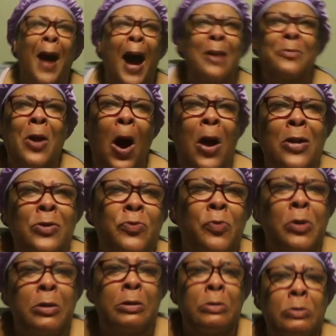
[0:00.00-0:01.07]
my
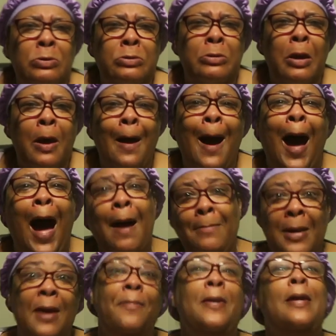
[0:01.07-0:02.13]
daughter's rules.
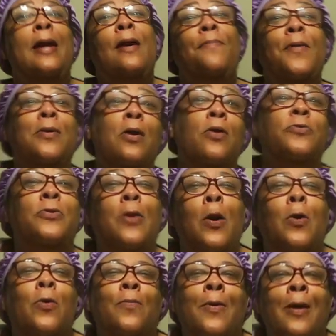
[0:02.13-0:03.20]
I'm living here in the nursing
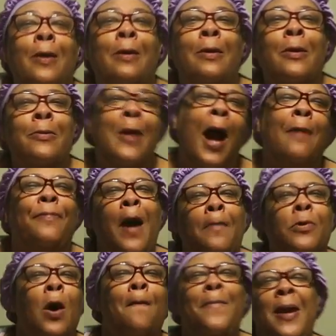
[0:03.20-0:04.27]
home. Now, if
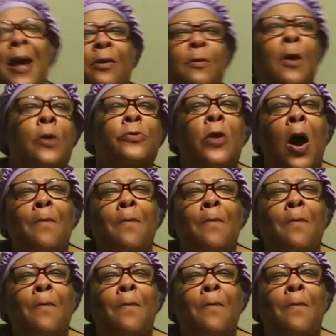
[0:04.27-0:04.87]
I'm going to be in the nursing home, I